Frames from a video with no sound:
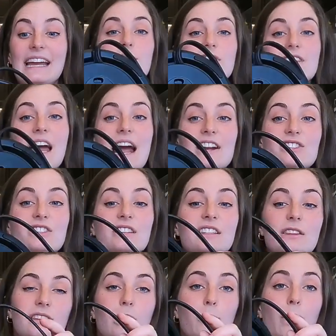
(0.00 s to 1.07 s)
So there's actually
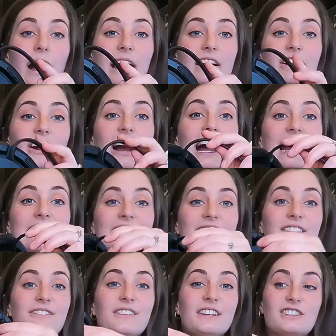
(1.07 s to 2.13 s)
the wire
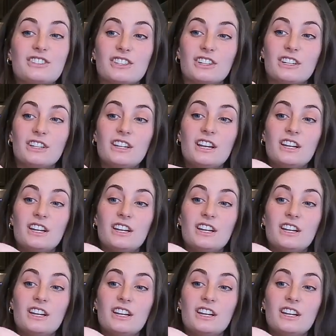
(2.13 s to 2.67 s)
hiding feature.